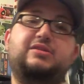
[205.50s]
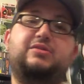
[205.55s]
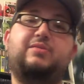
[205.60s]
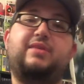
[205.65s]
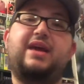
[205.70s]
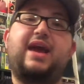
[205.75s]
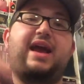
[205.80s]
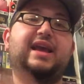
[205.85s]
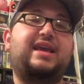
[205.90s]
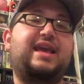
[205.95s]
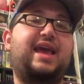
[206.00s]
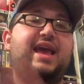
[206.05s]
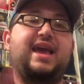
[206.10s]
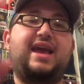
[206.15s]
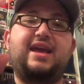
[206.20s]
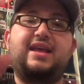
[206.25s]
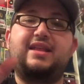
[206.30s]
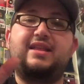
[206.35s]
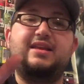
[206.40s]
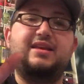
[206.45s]
in the way. I
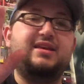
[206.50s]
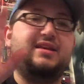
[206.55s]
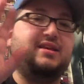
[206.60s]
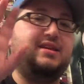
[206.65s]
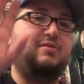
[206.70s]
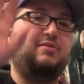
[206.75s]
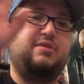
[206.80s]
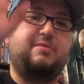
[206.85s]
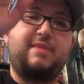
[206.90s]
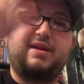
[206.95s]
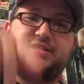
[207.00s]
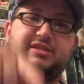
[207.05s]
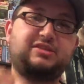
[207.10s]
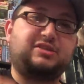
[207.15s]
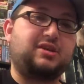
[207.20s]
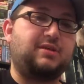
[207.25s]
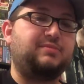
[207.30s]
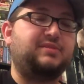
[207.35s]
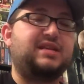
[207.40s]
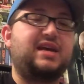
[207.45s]
can't. When the message
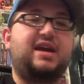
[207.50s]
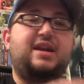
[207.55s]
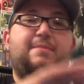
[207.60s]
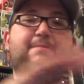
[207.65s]
comes down,